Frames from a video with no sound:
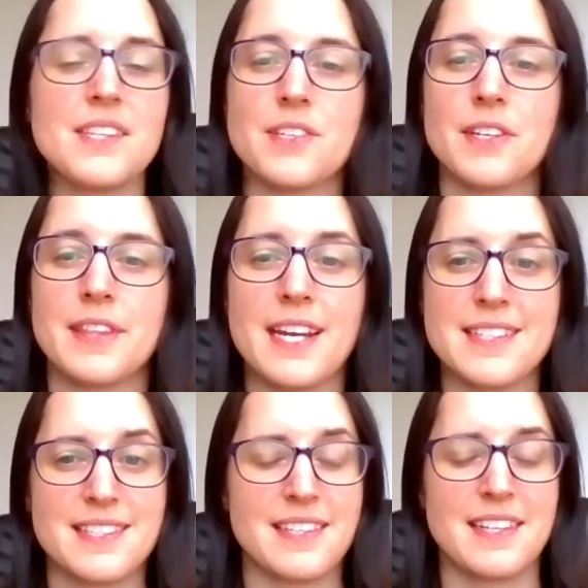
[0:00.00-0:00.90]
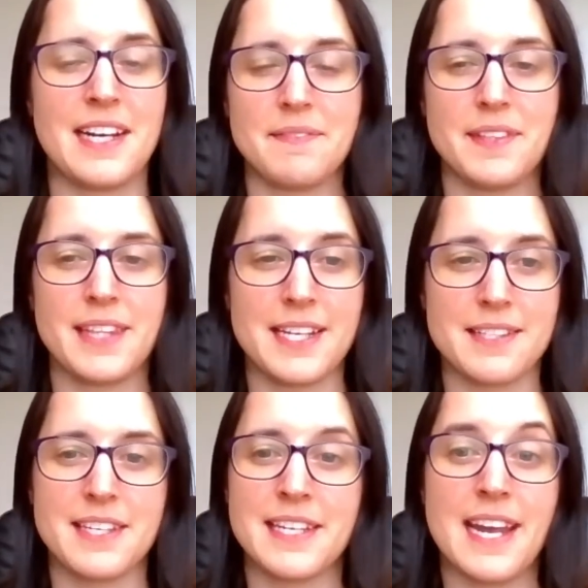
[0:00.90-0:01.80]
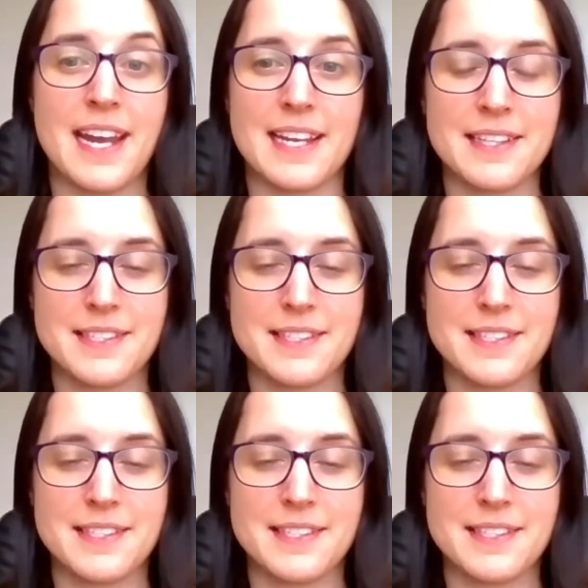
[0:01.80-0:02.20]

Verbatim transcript: so that's that. Yeah, it,